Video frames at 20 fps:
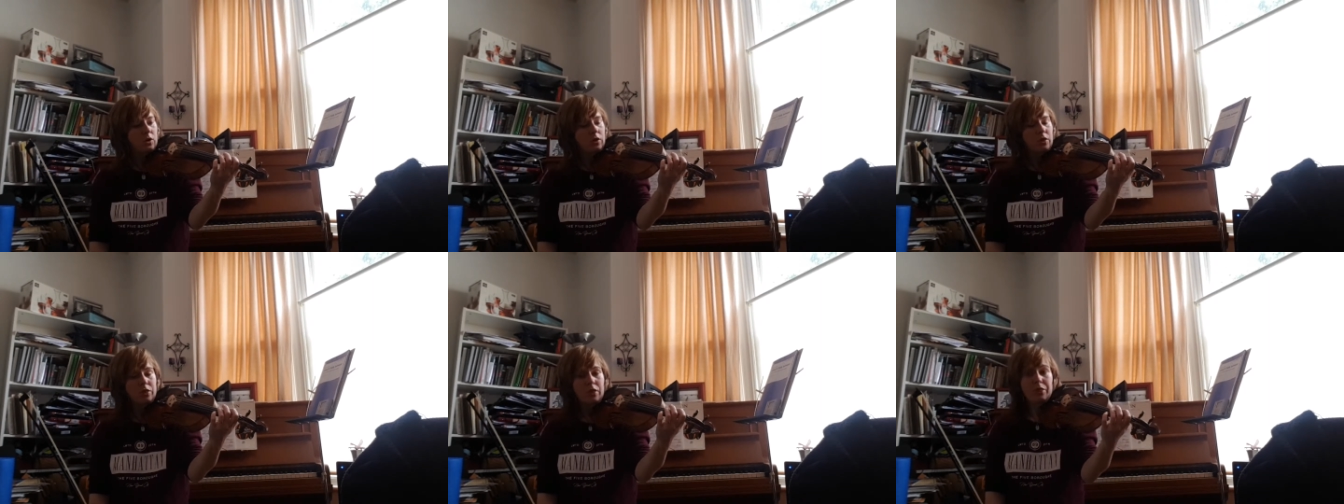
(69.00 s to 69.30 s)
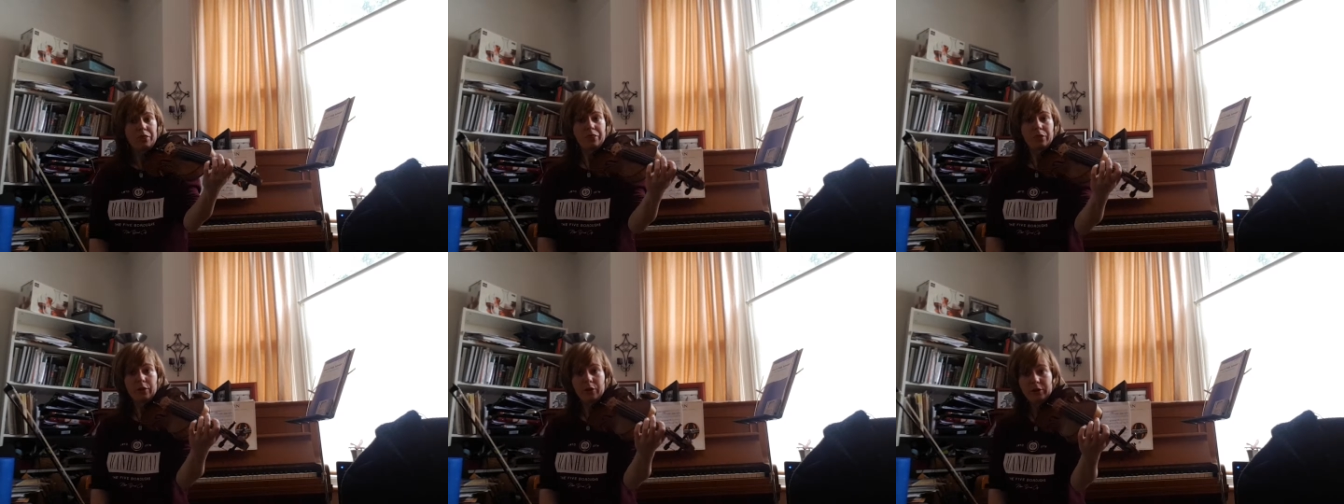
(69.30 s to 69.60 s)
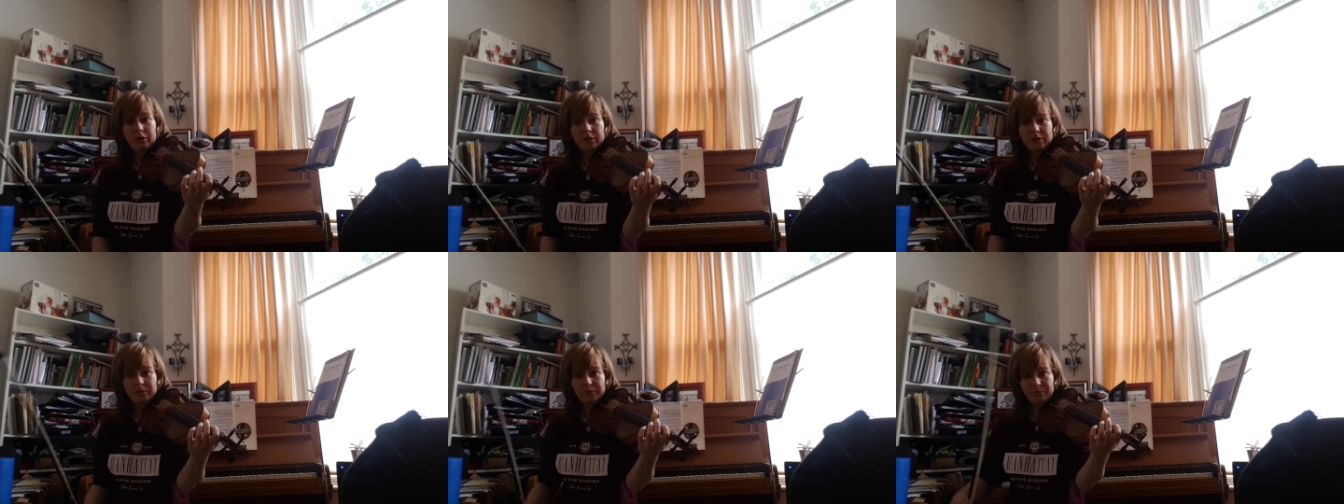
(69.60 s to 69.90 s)
The
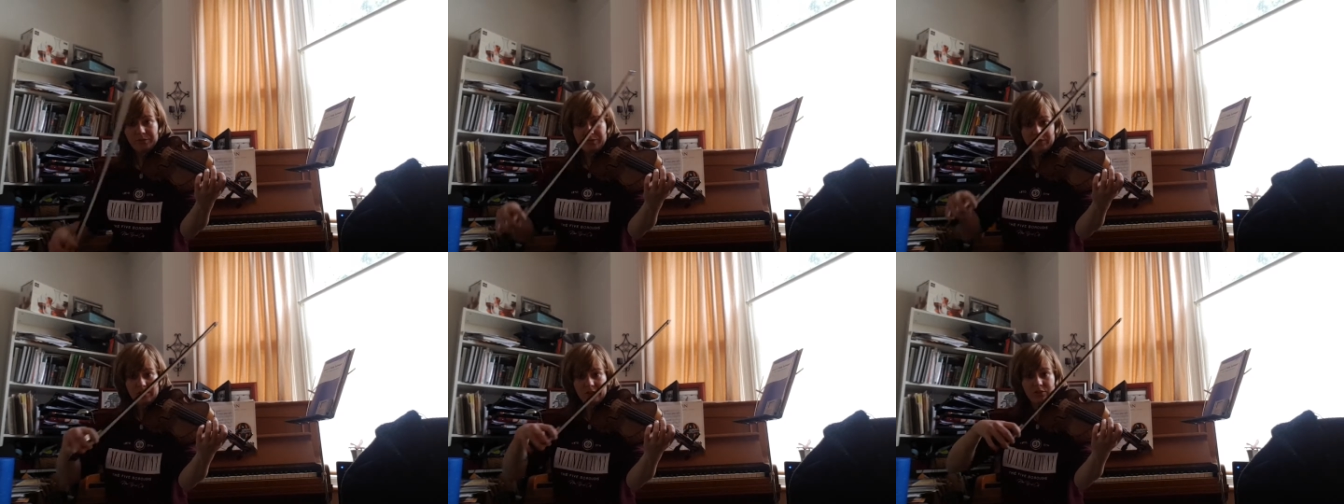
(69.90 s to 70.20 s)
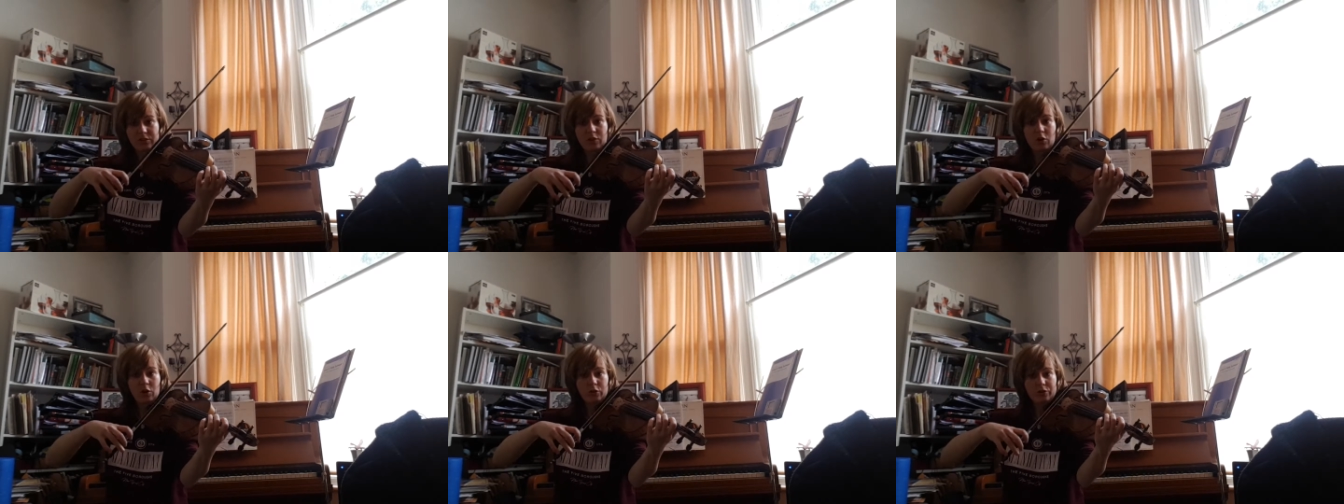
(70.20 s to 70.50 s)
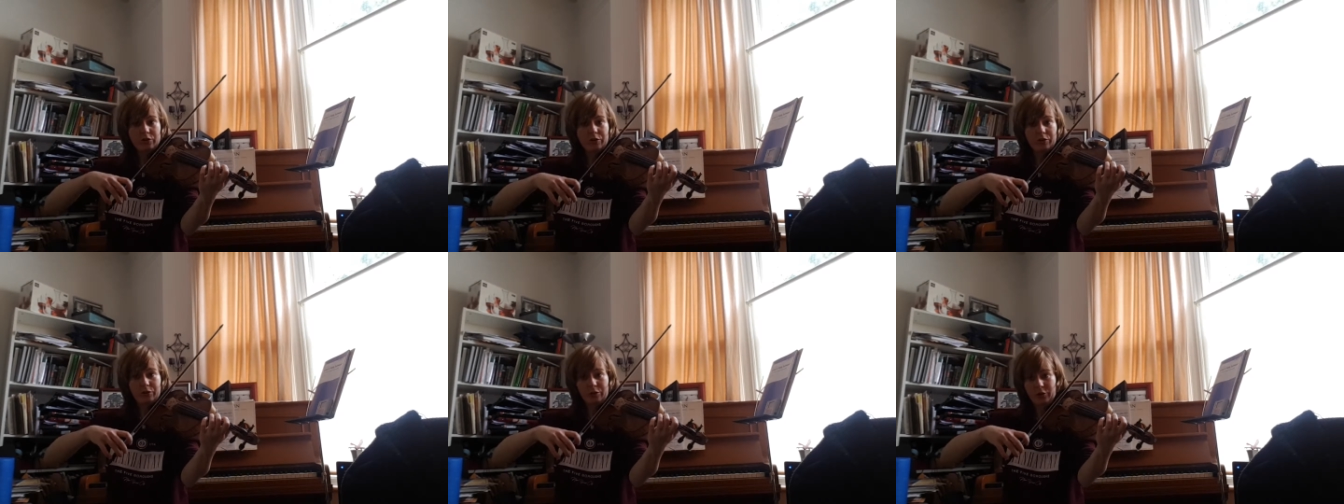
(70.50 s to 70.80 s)
third is called
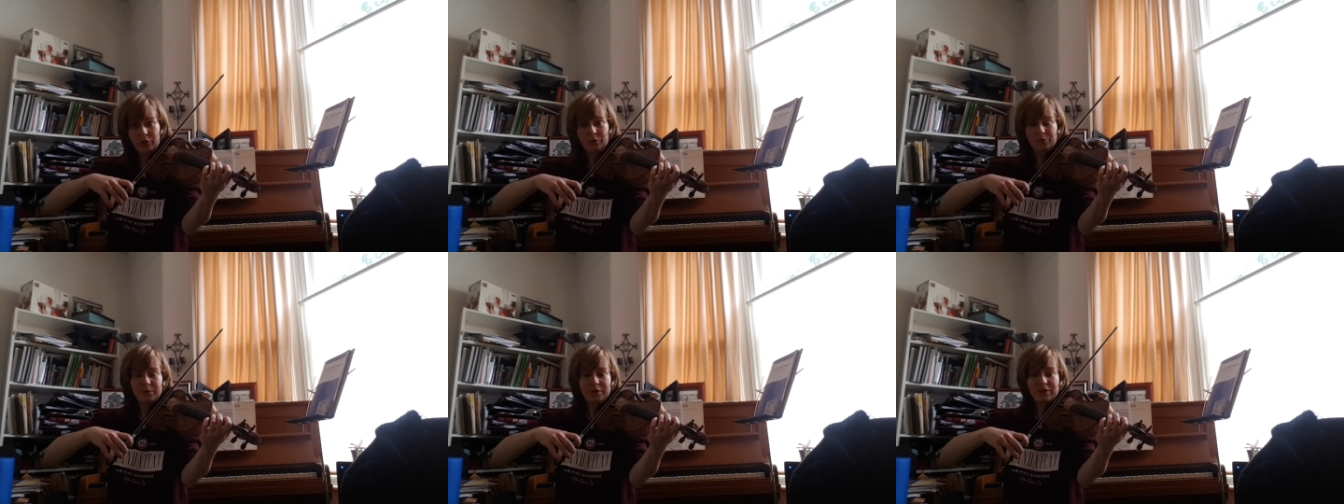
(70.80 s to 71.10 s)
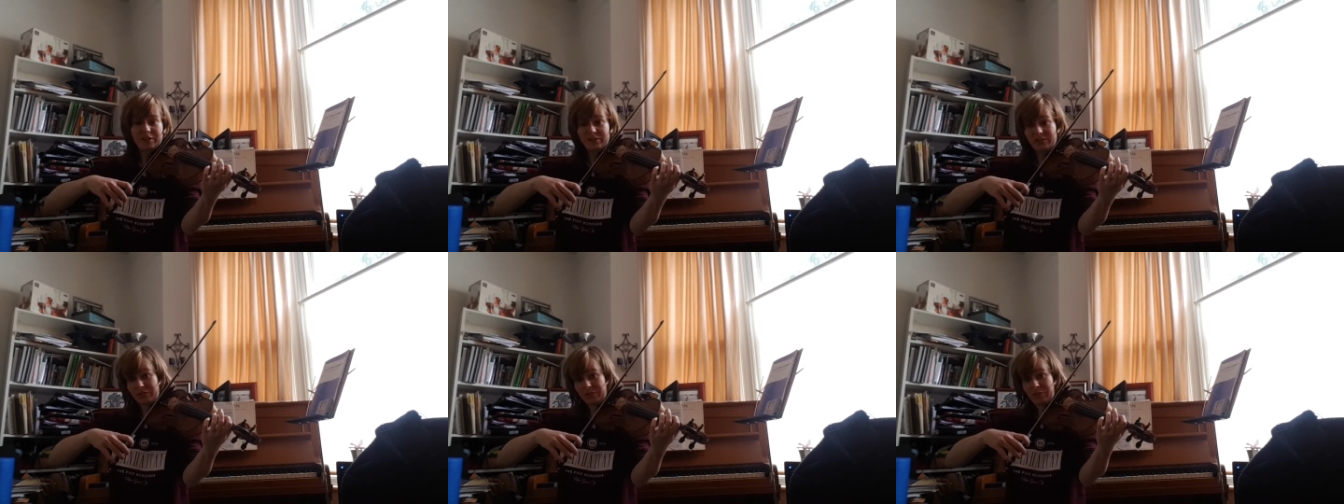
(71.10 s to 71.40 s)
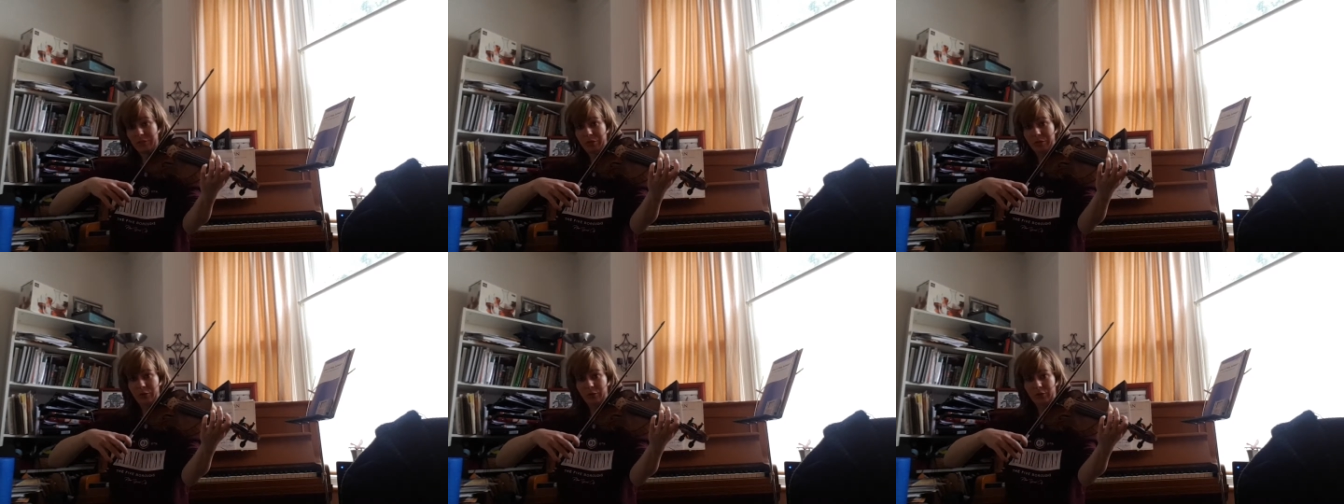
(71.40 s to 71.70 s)
the third because it's the
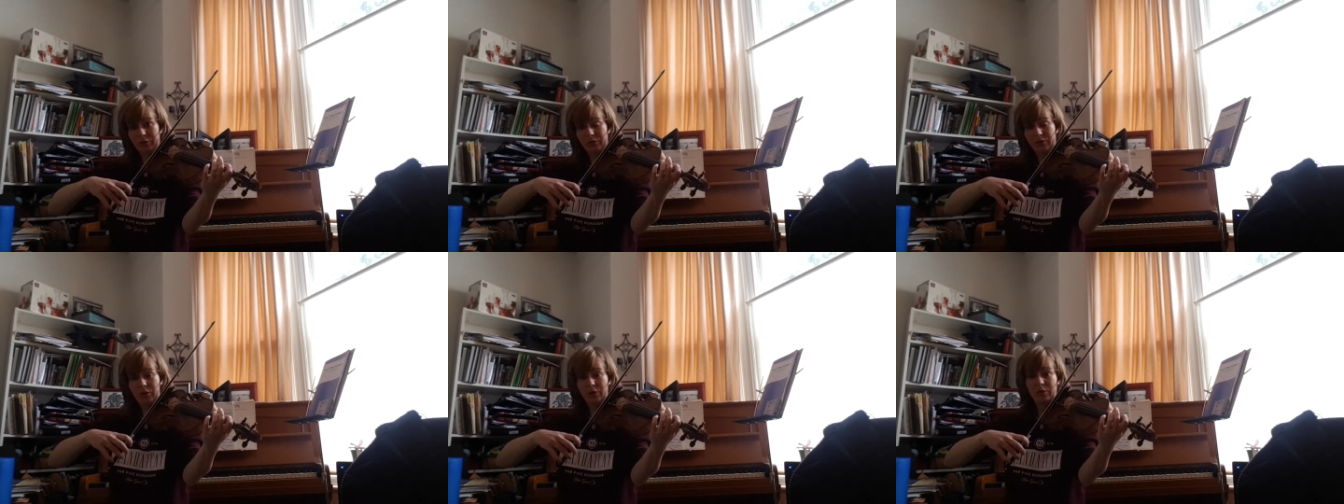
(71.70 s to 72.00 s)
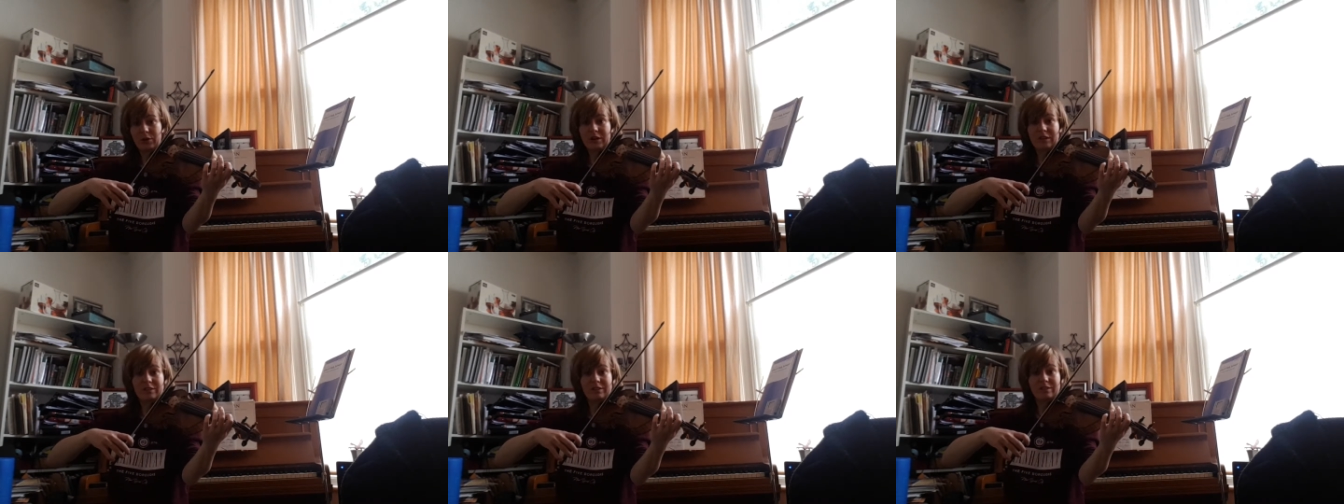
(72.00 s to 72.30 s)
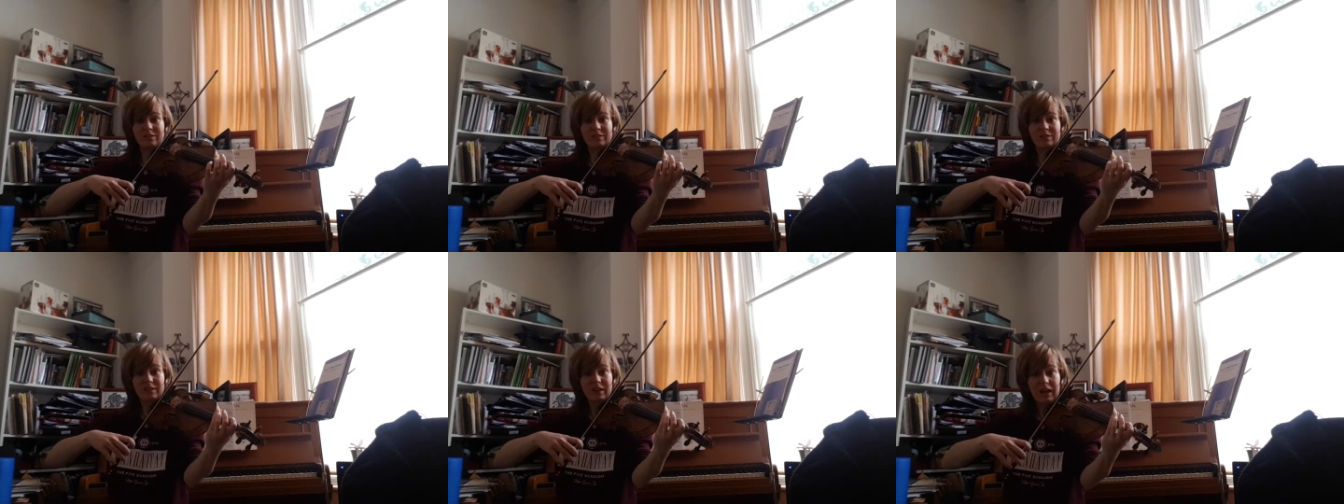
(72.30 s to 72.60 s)
third note in the
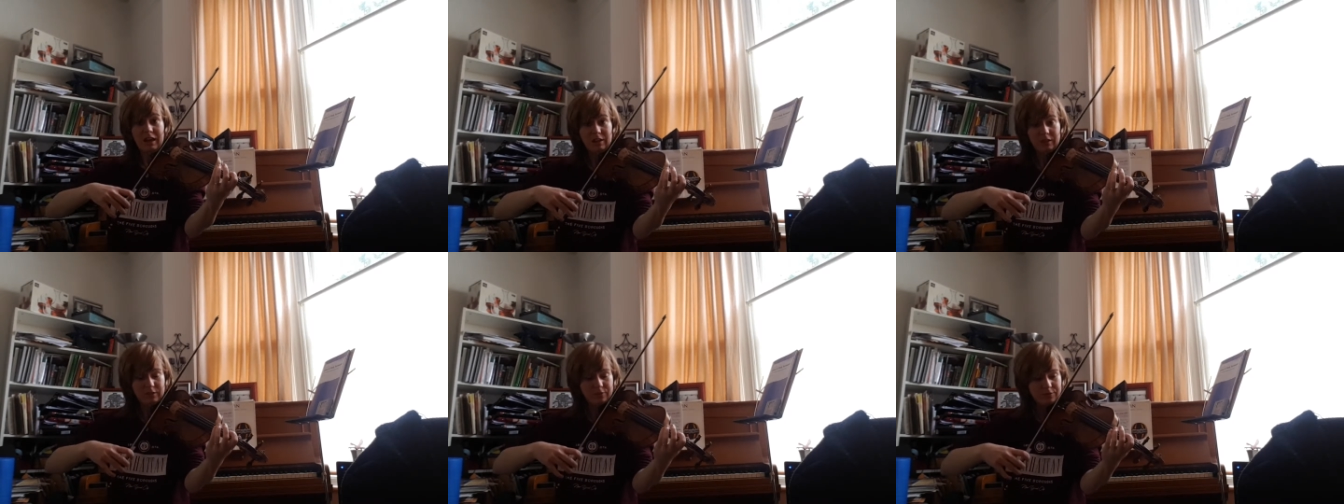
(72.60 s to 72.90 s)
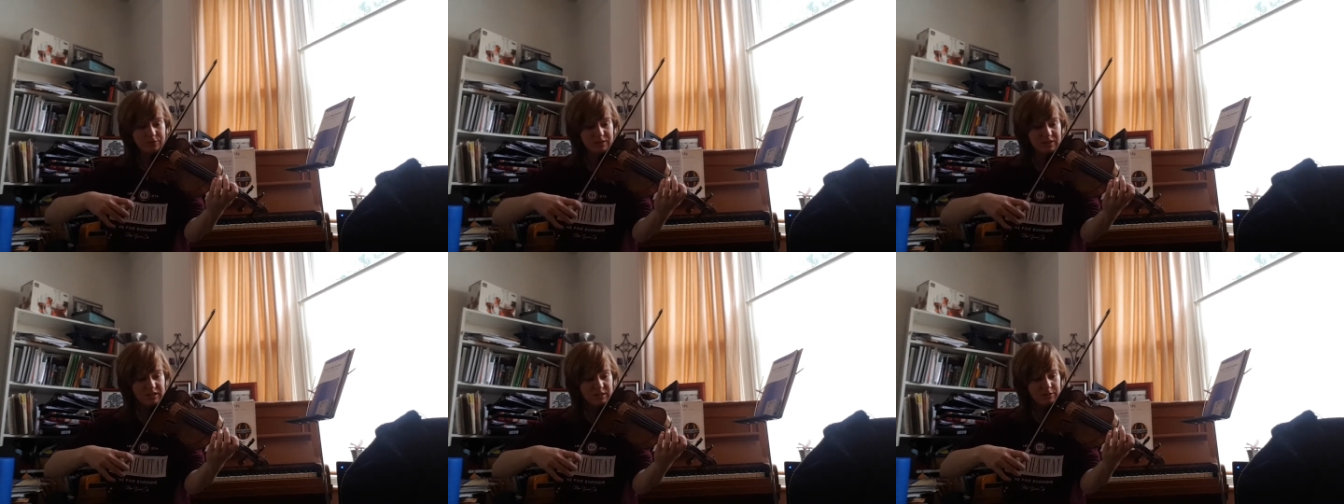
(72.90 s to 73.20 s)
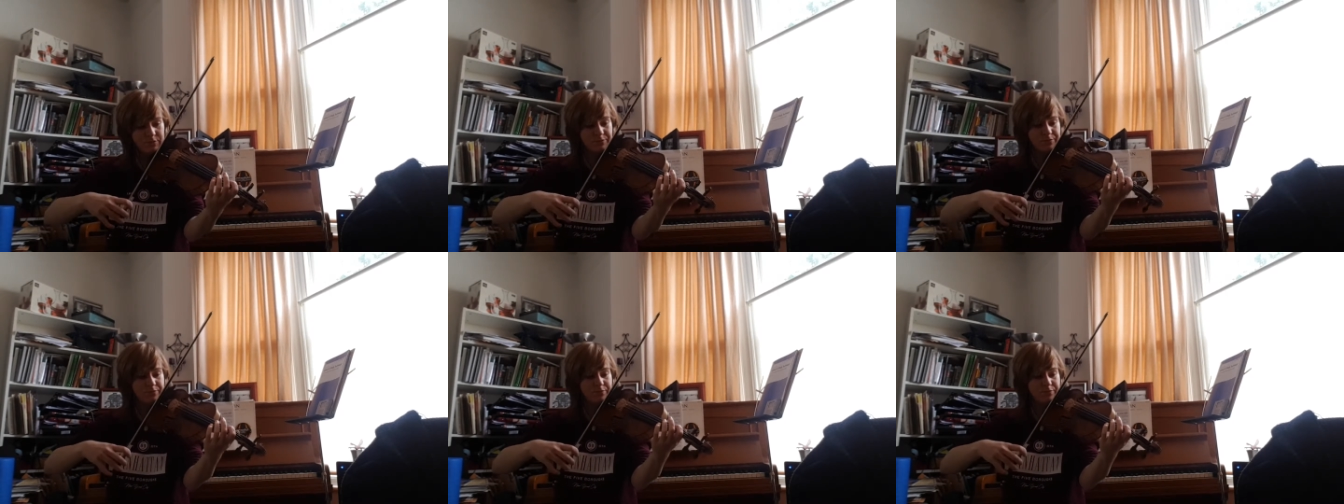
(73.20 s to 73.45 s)
scale of D.